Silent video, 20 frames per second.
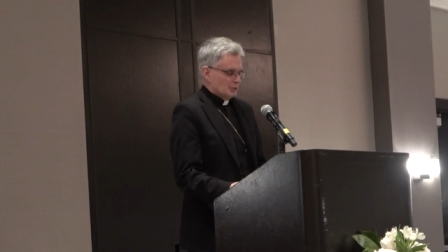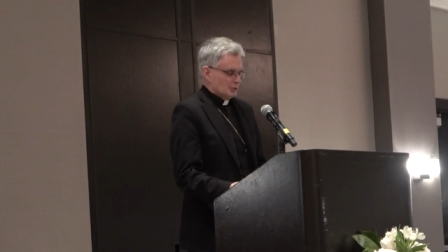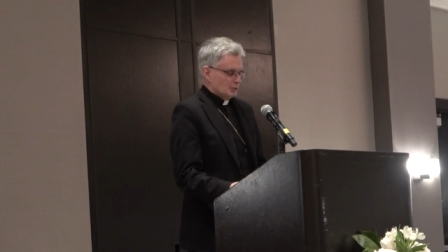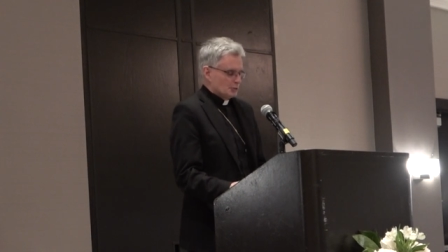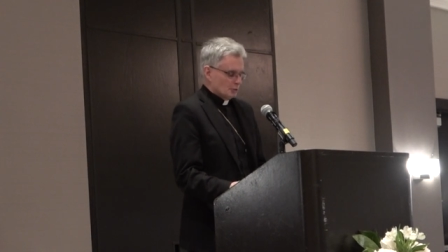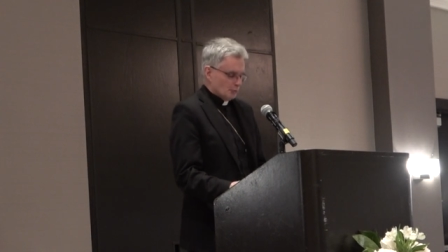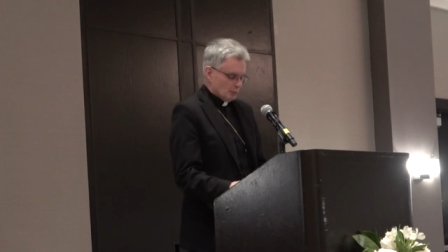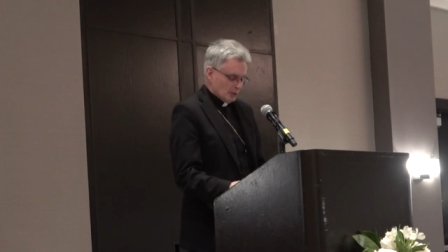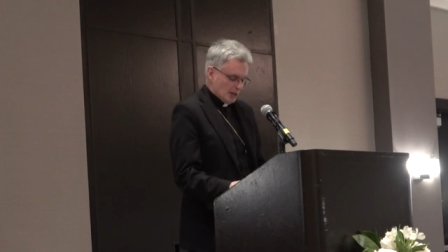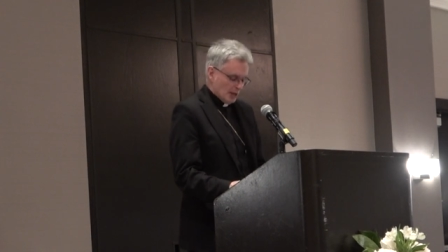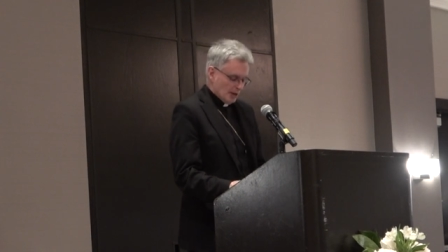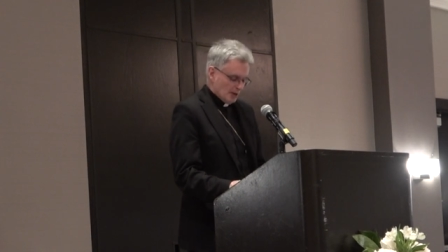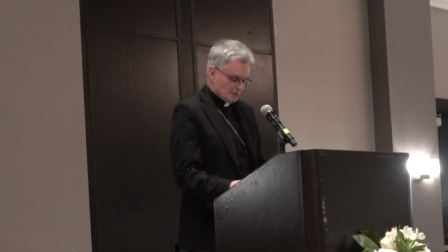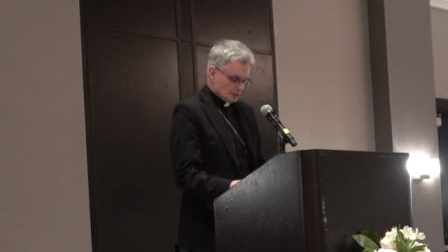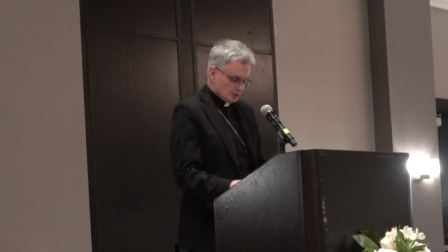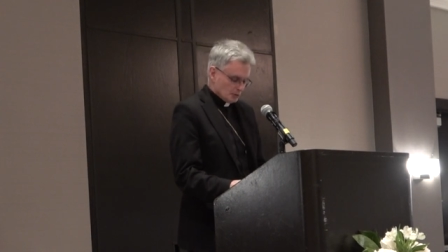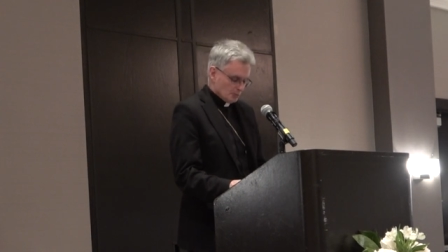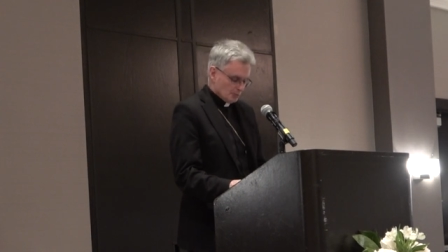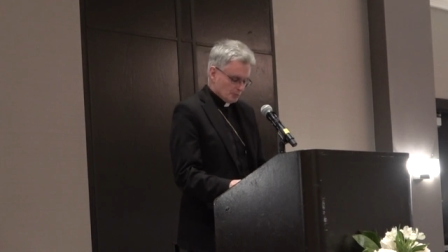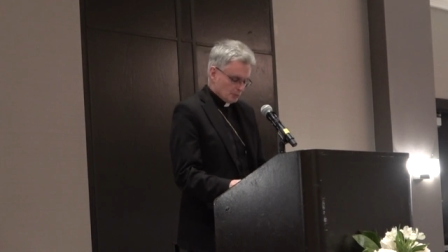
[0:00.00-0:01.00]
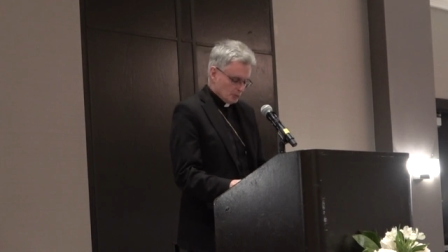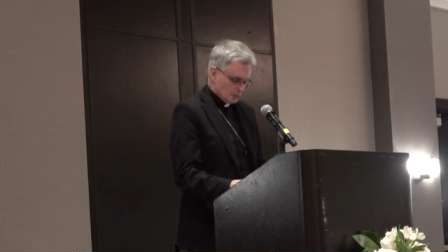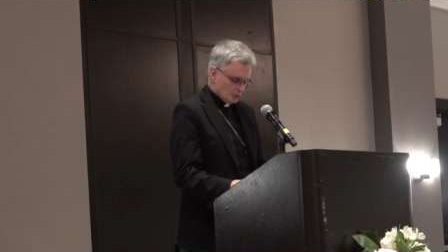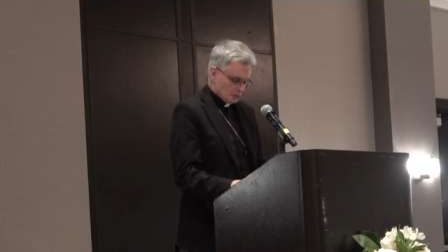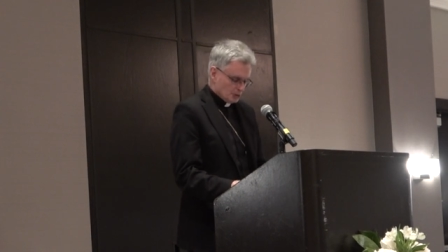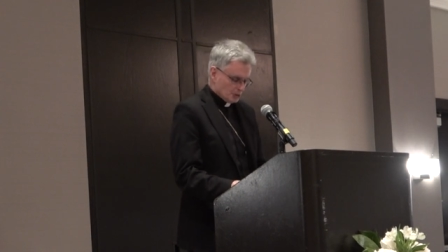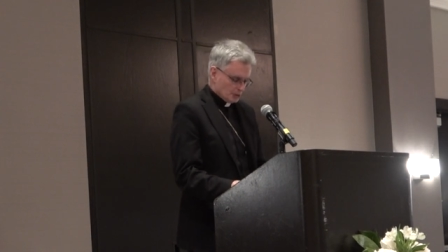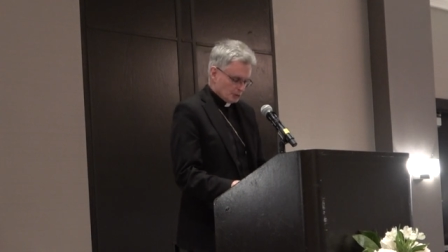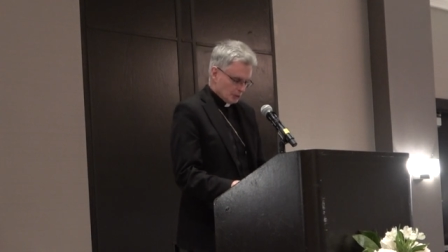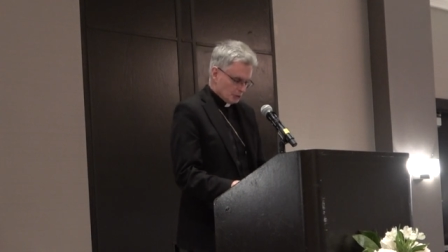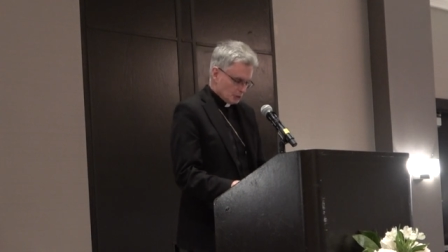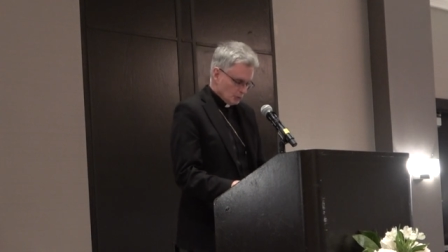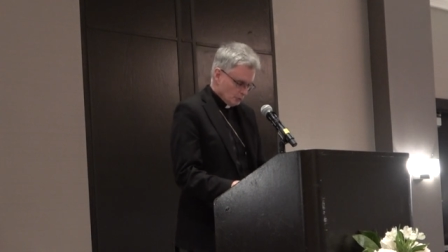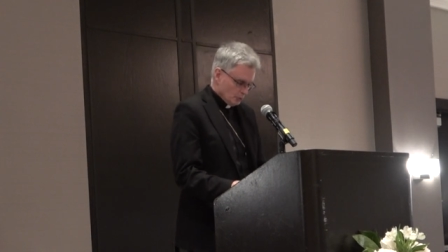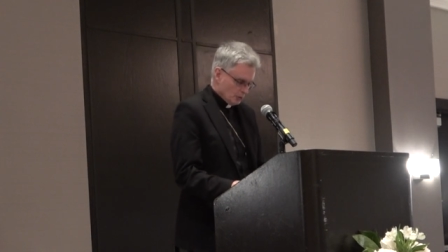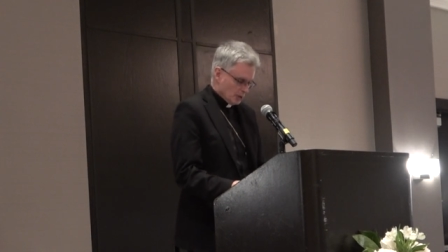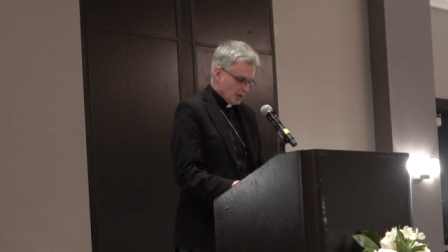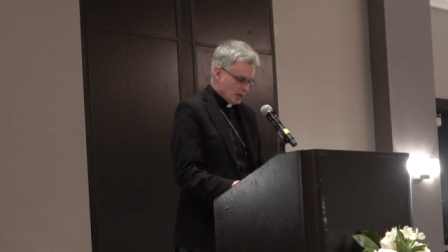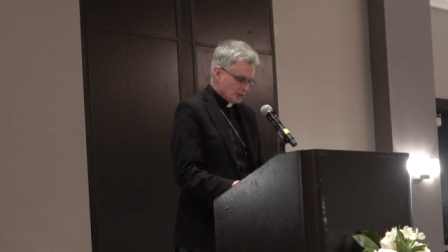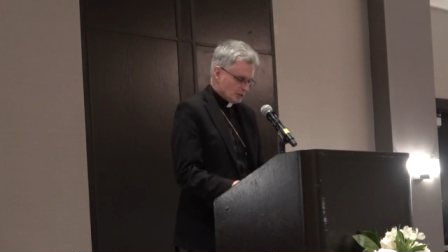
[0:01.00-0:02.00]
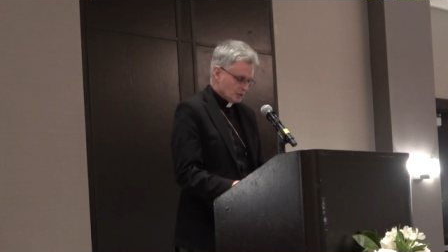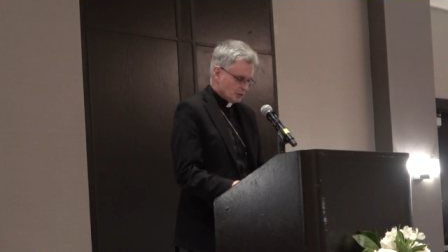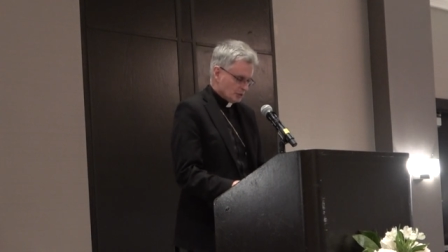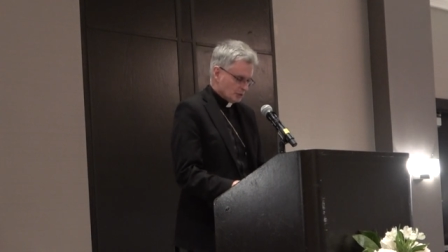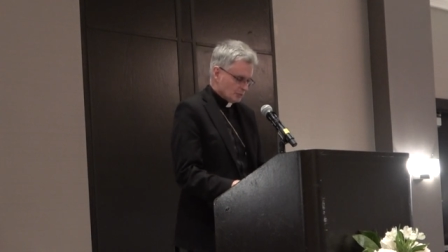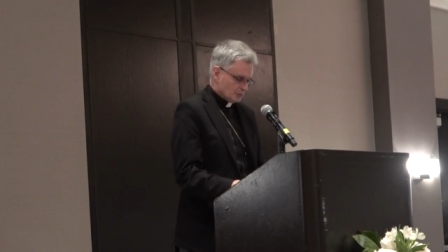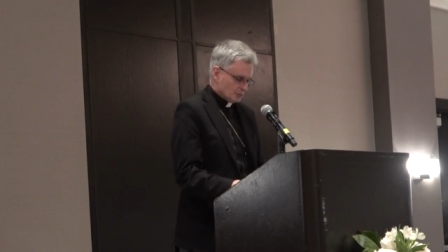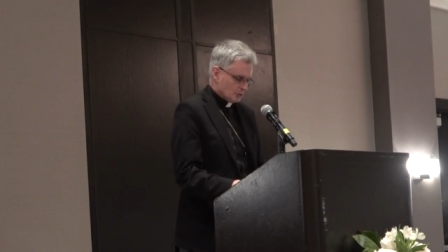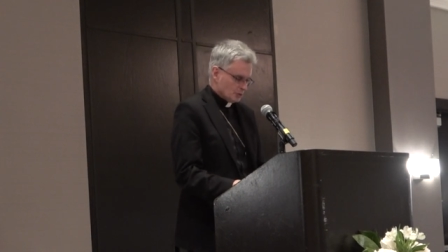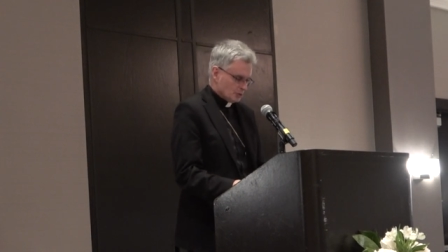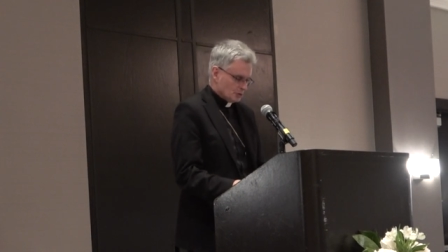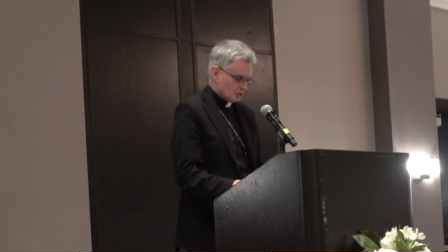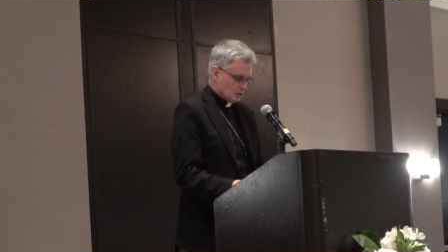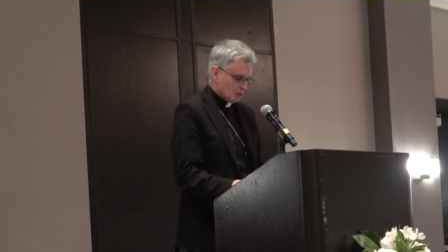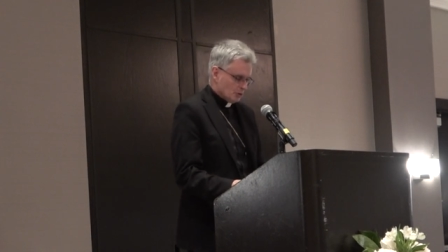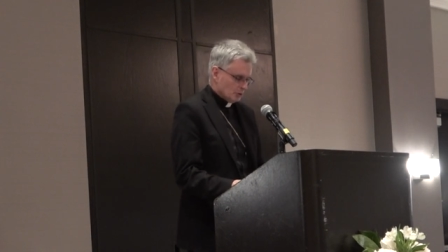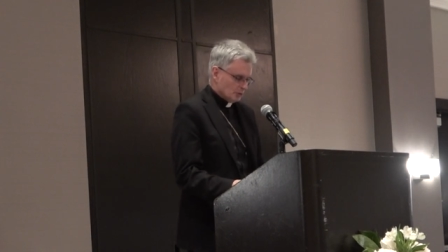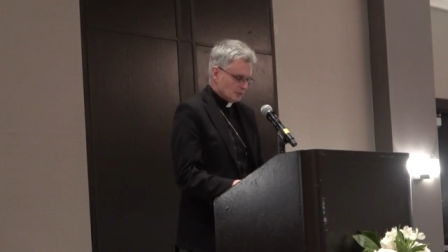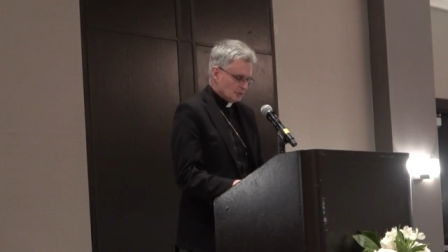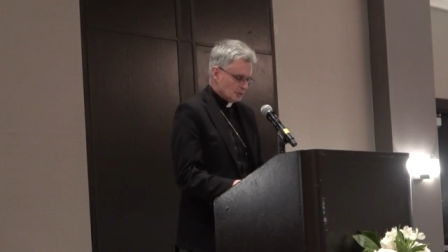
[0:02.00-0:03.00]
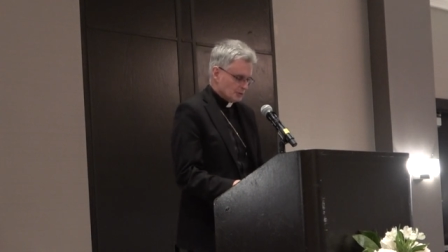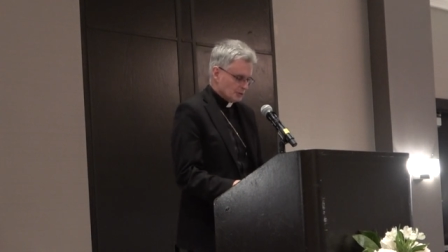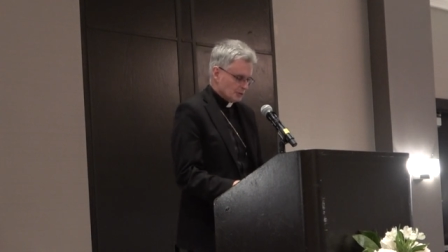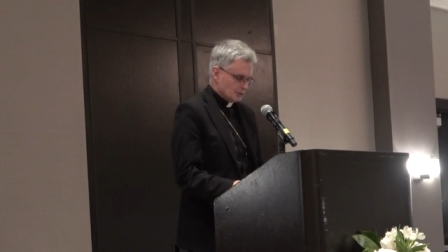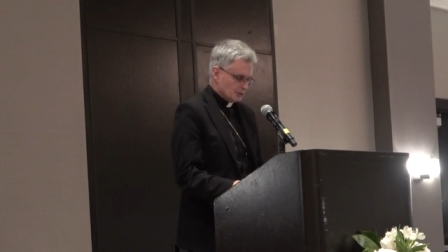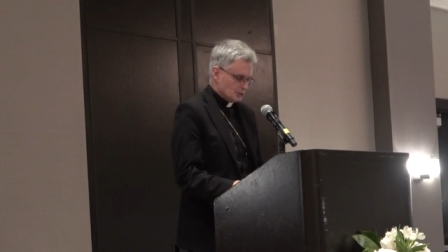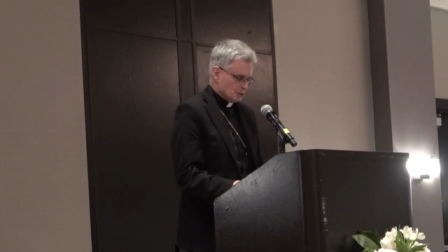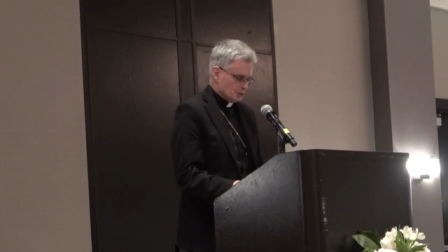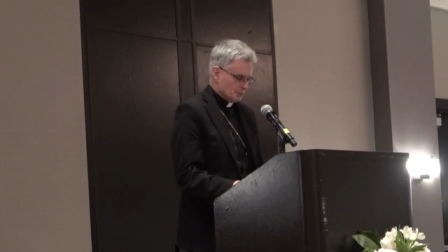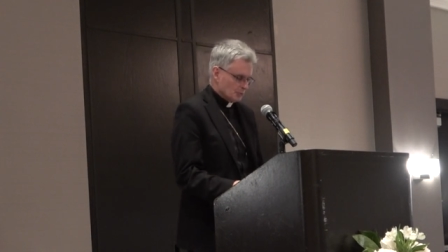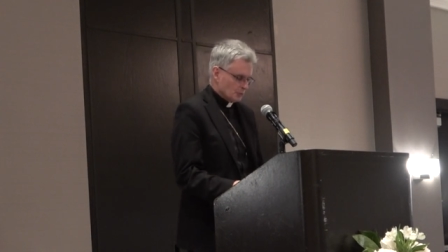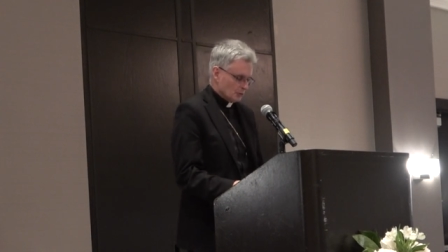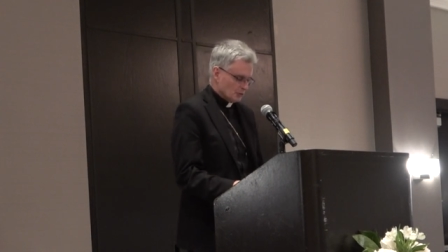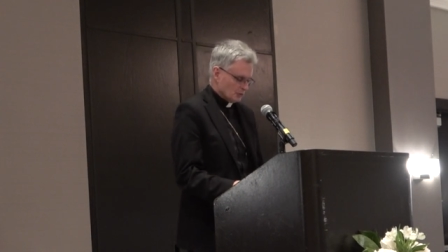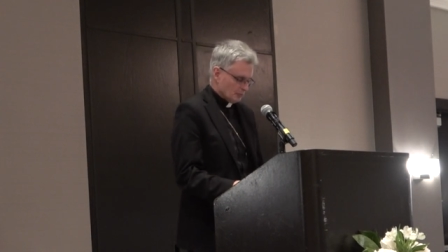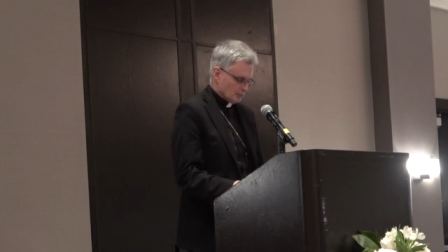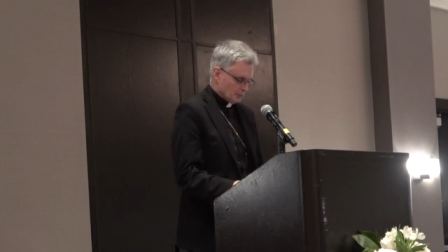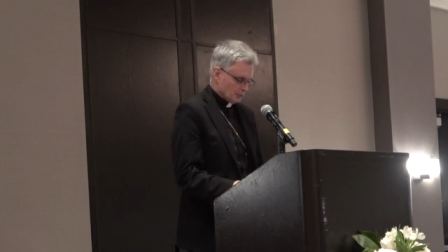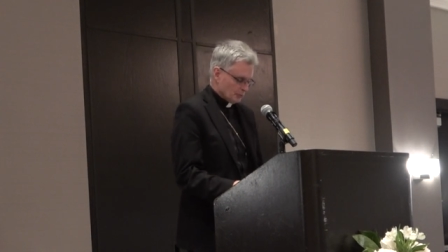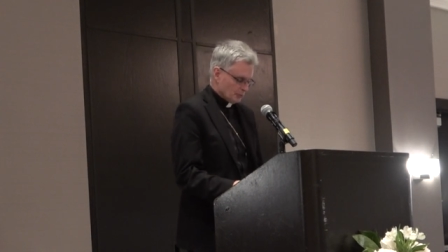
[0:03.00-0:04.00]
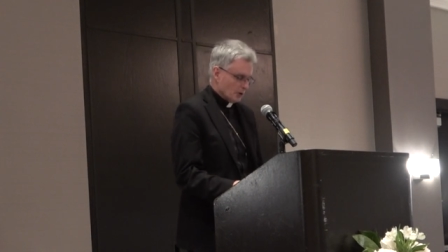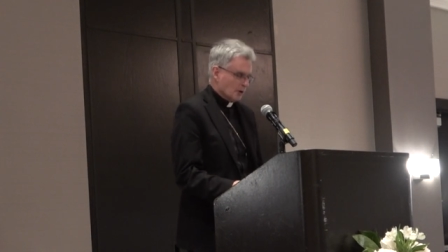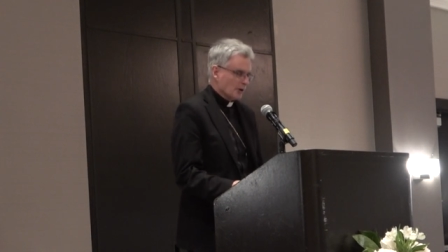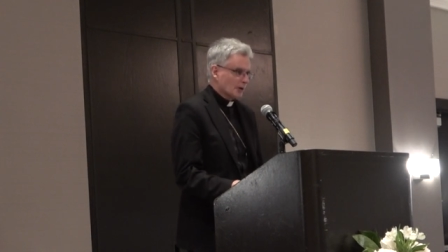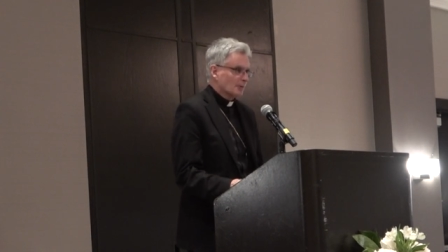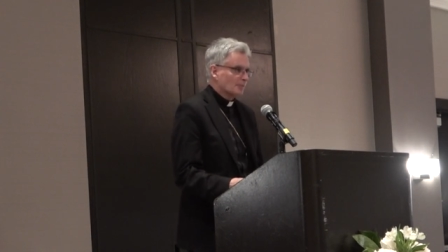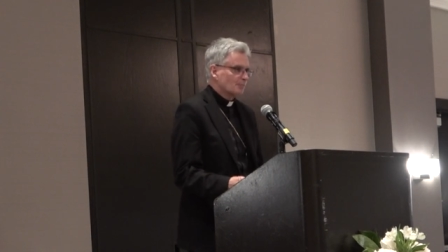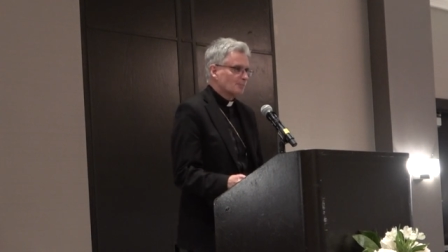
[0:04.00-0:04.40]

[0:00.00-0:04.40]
So we have to approach, and you and I should approach all of this in the spirit of prayer.